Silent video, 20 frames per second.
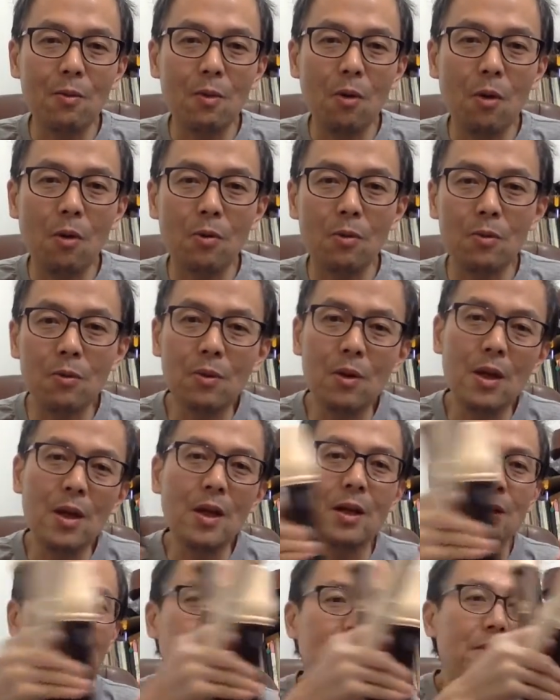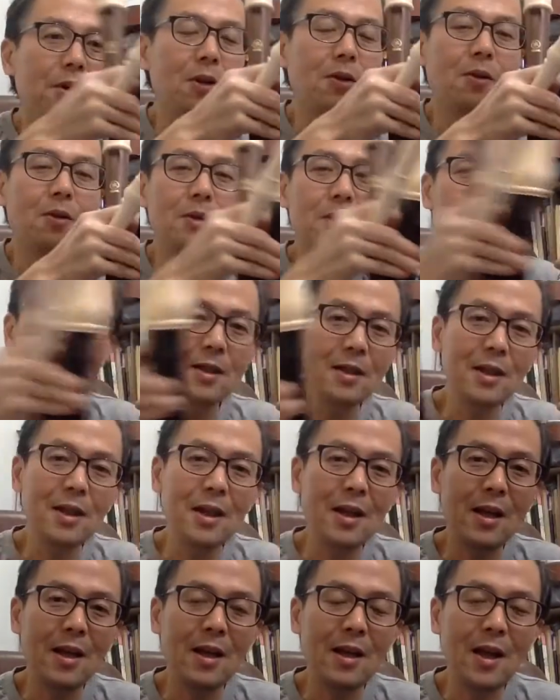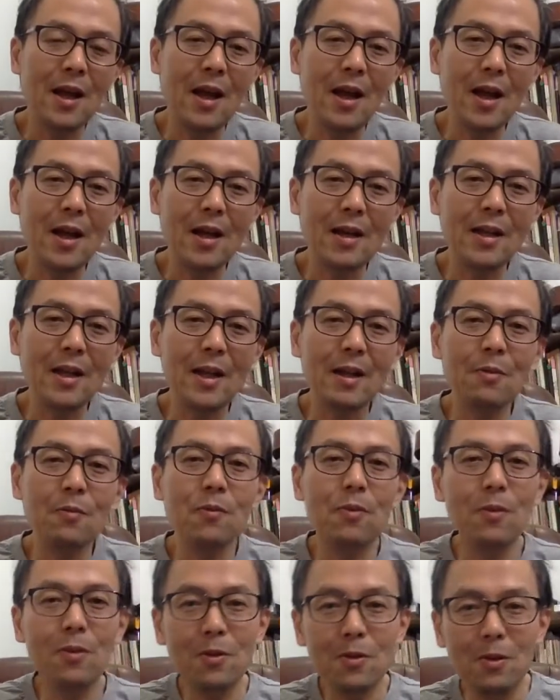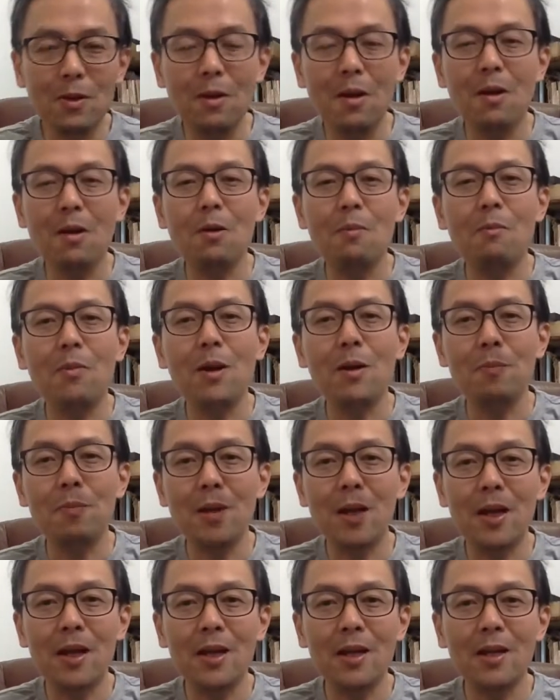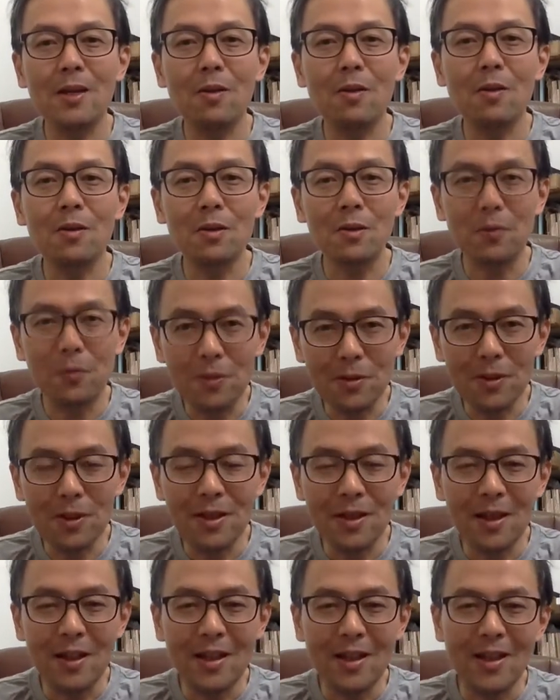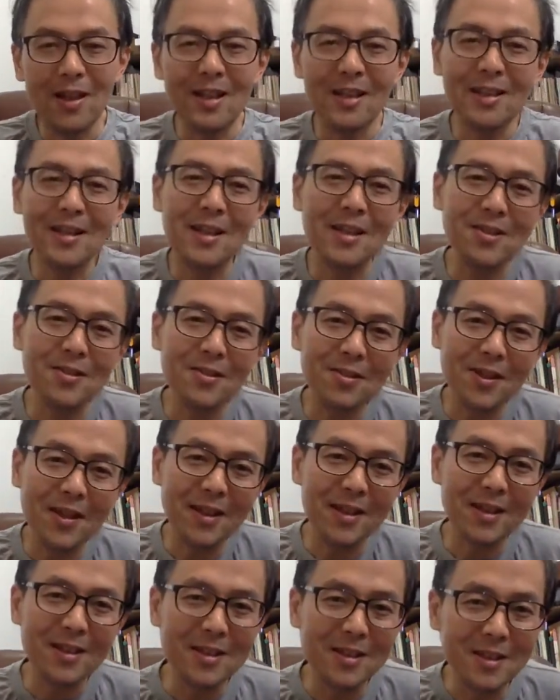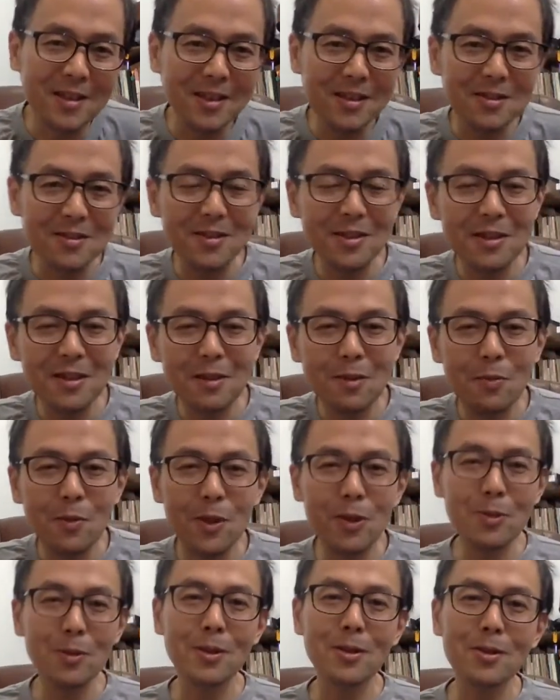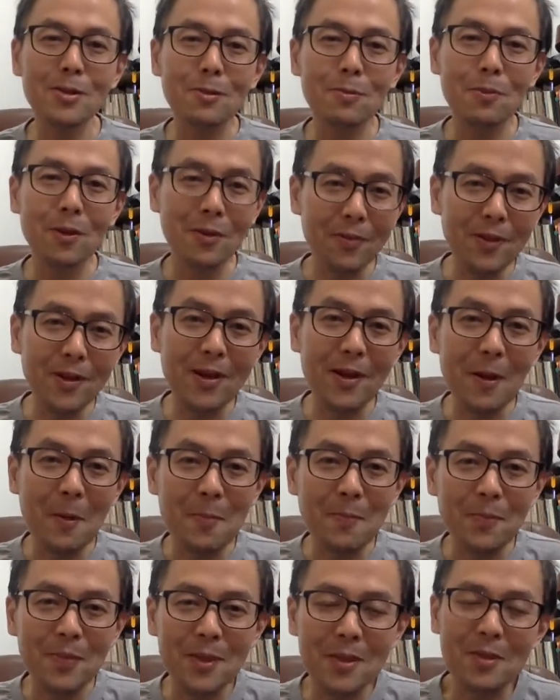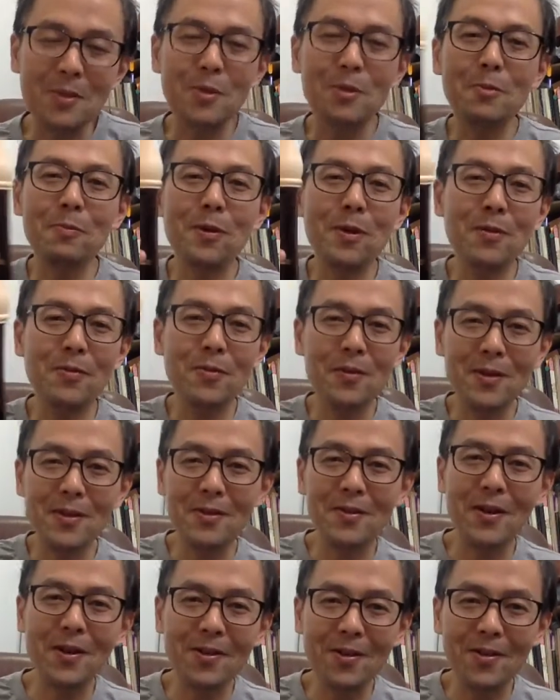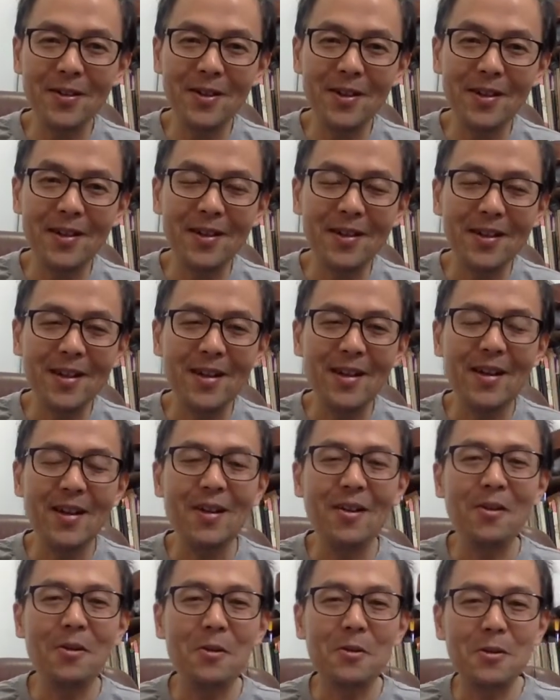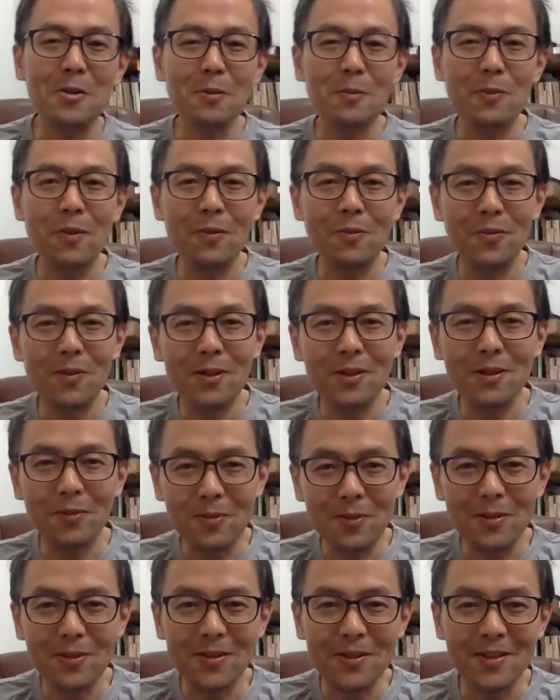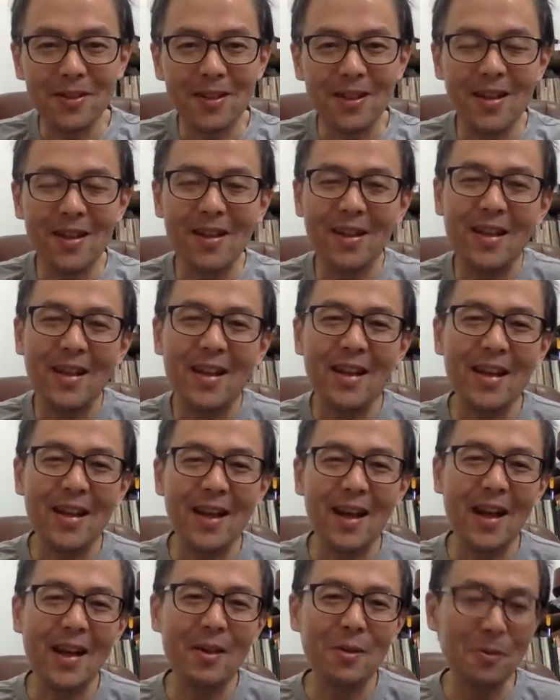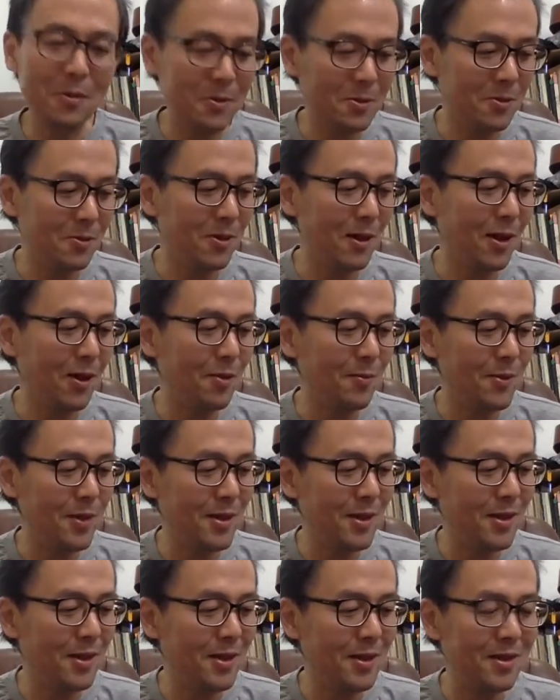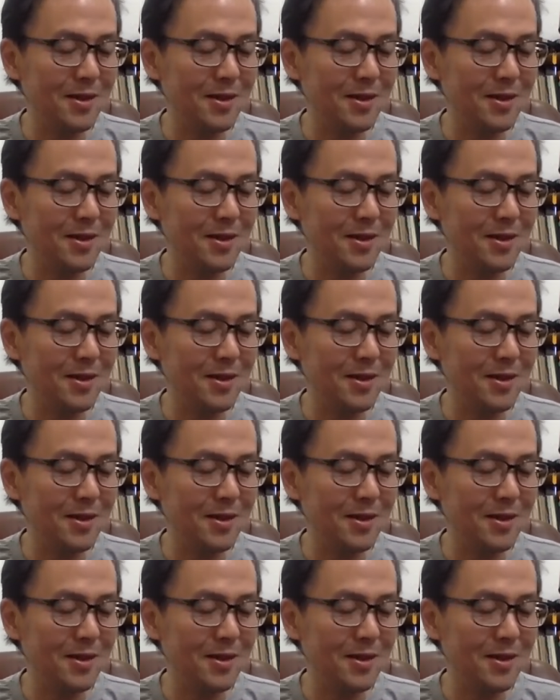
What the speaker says: on the recorder, then followed by playing it on the flute. Then you can listen to see which one you prefer. Do you prefer the recorder? Or do you prefer the flute? And also, I'll be